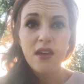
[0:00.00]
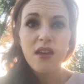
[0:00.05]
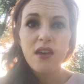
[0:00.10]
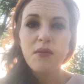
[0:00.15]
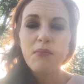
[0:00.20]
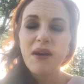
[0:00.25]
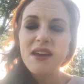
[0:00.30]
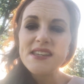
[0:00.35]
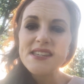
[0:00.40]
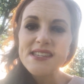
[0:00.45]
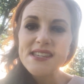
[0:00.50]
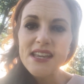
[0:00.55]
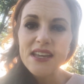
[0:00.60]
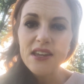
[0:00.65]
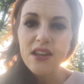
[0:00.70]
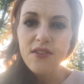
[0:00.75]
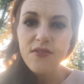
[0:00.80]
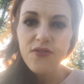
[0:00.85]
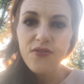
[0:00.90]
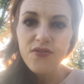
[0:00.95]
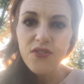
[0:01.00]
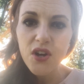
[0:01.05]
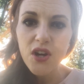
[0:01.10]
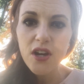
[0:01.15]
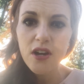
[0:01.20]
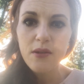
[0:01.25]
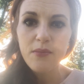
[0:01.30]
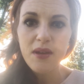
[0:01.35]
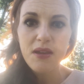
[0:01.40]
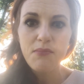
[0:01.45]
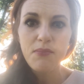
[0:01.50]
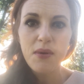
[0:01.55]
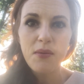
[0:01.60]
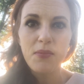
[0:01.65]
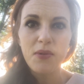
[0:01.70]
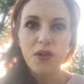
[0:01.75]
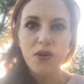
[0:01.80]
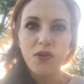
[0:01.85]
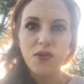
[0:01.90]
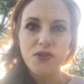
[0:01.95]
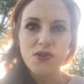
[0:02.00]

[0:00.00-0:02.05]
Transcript: By standing firm in biblical